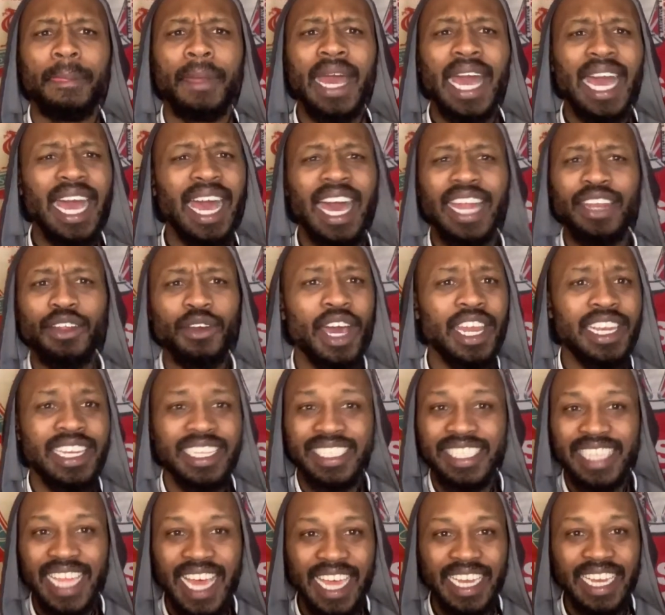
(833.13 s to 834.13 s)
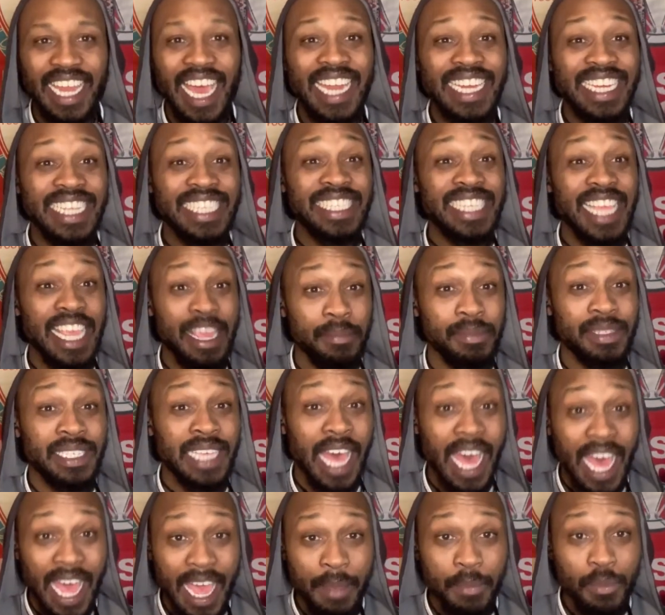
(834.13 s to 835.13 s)
I don't understand. At the same
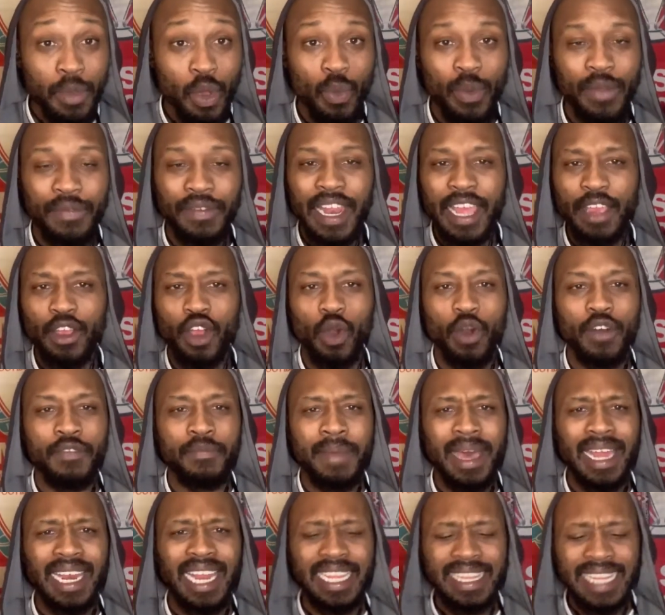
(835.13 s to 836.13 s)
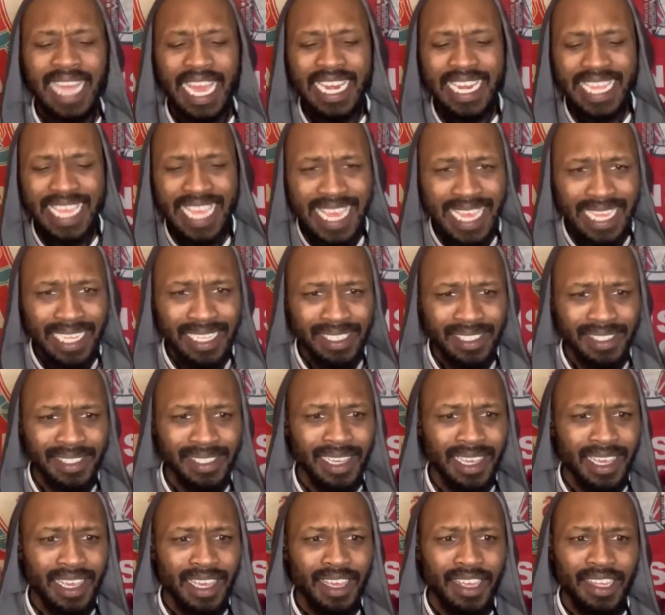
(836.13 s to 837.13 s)
time, we've let go of a man like Danny Ings,
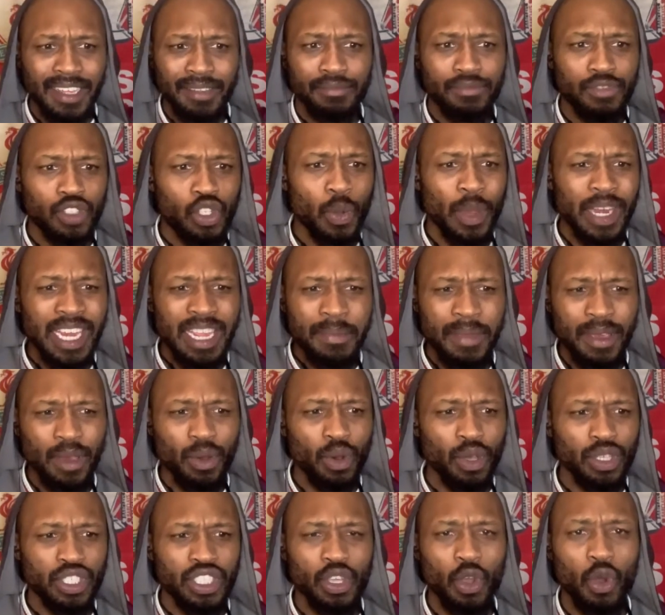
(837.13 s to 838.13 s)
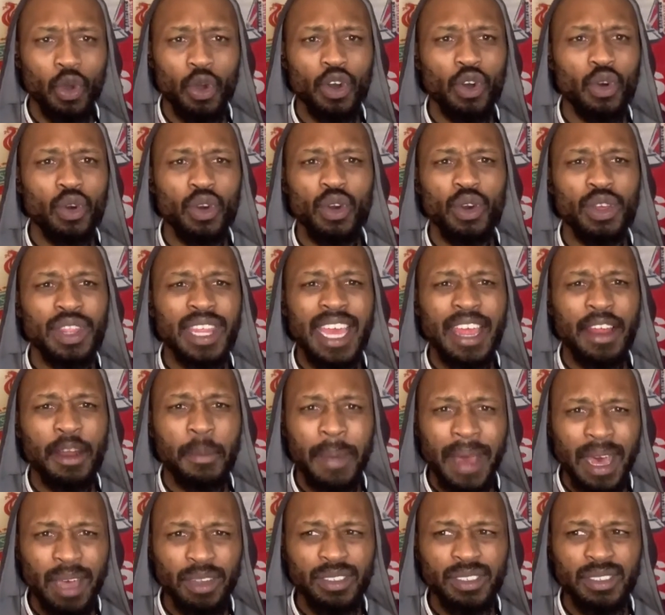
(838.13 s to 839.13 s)
20 mil or
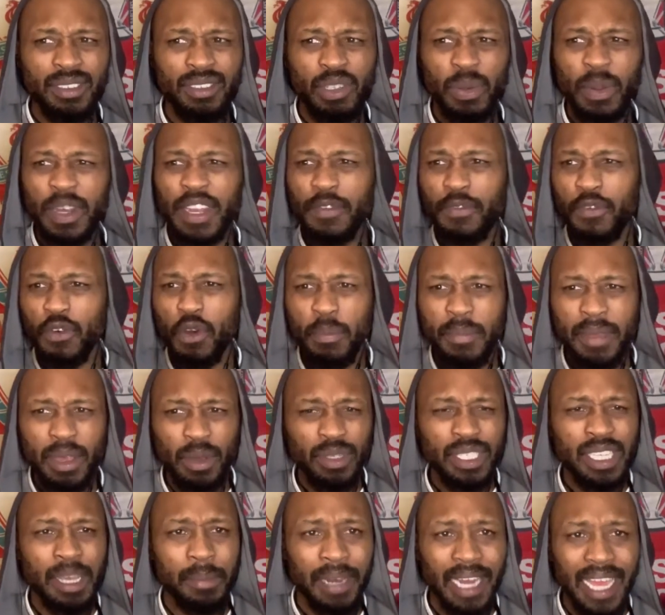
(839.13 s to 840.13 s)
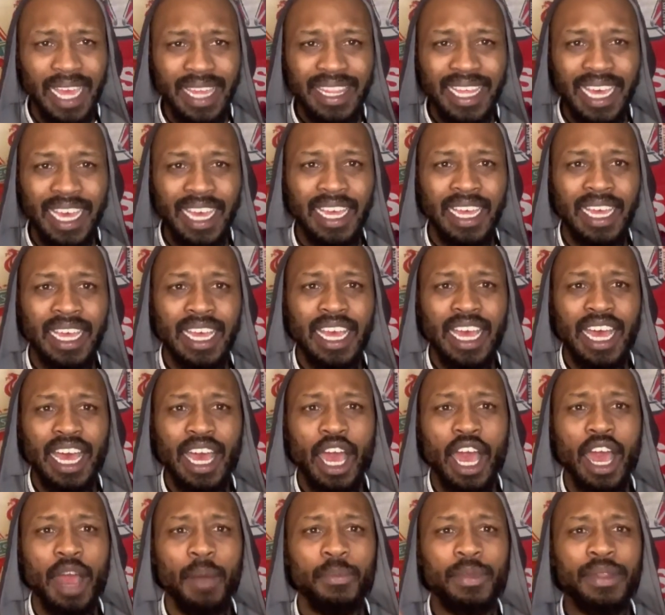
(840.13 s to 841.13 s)
thereabouts, 24 mil, something like that.
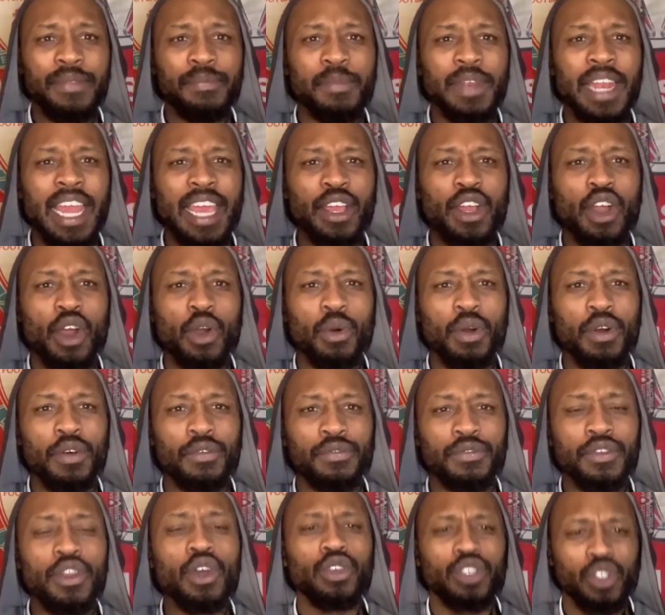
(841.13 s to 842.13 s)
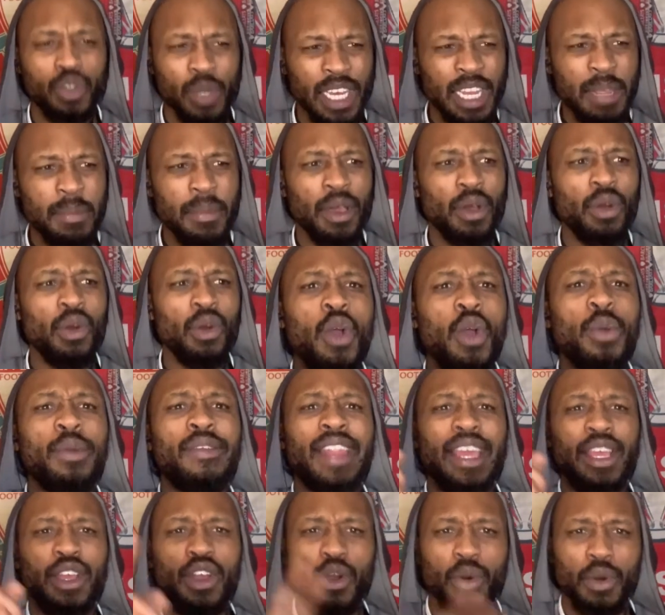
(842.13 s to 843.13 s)
We've let go of, no, it's 20 mil.
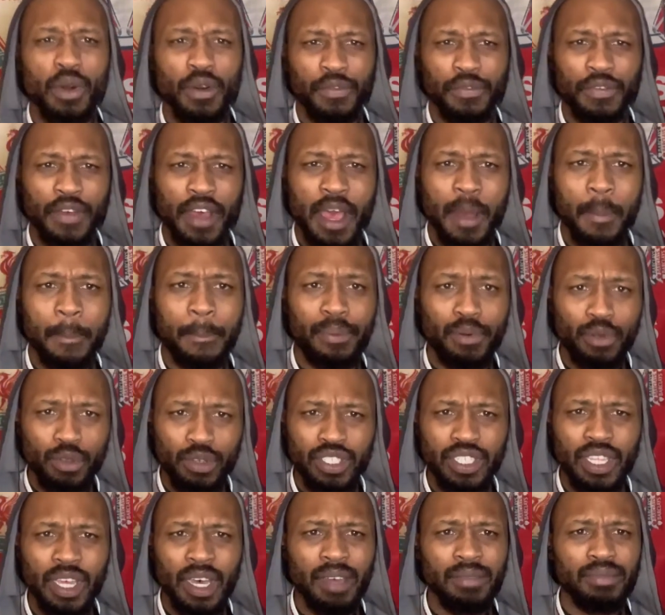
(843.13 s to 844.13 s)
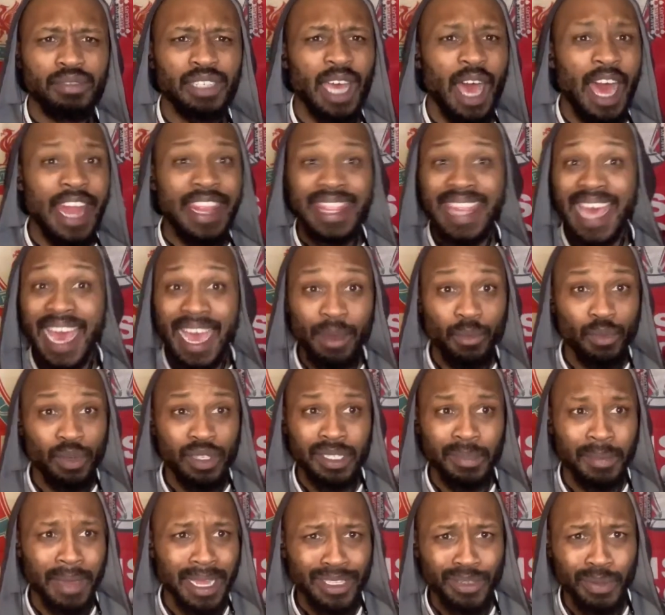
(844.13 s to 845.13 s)
let go of Brewster. That
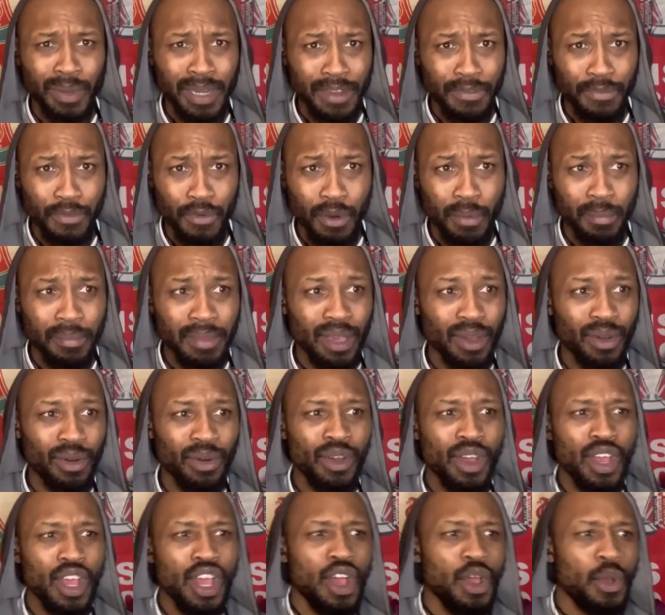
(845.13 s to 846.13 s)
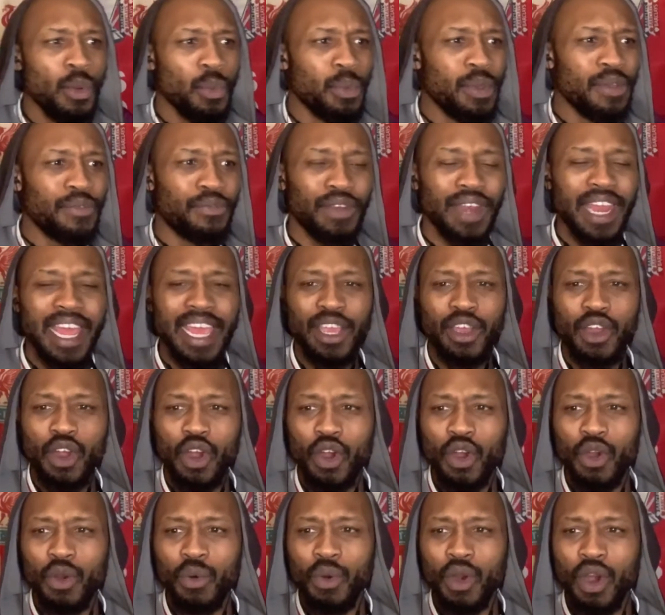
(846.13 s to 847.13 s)
was about 24 mil. We've let
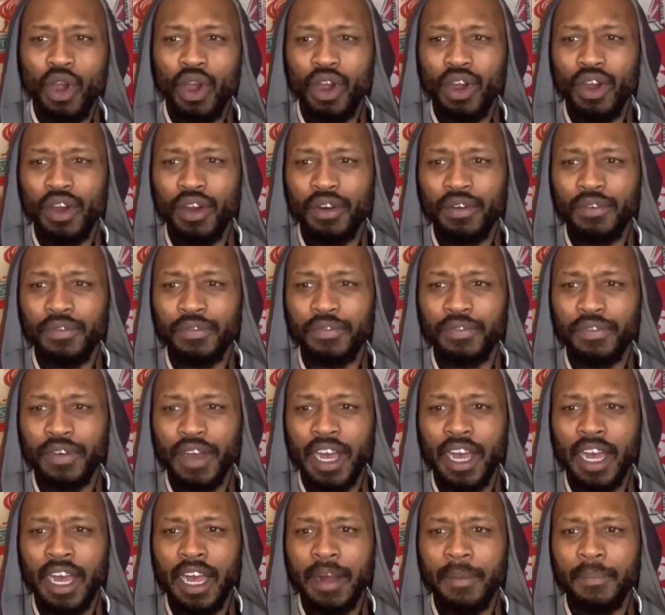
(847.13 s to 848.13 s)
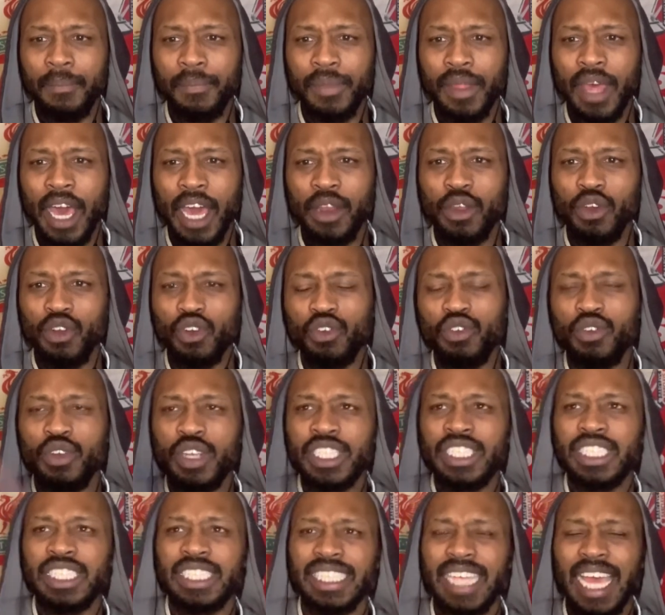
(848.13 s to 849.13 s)
go of, I know
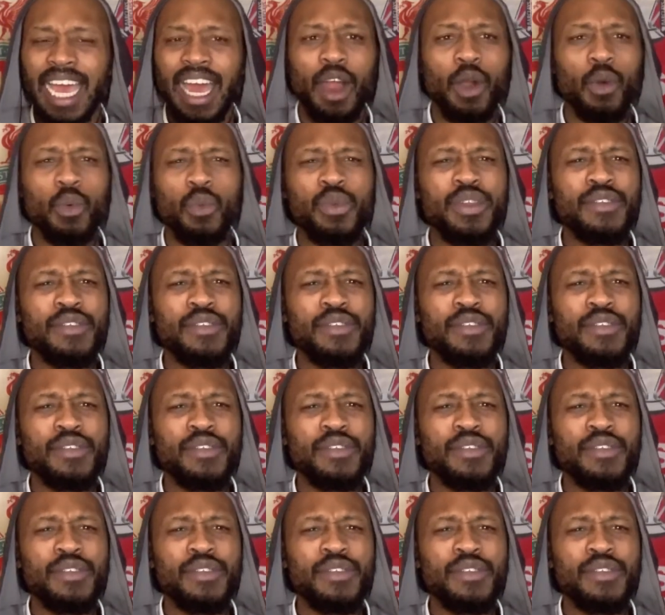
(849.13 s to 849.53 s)
Grujic is out.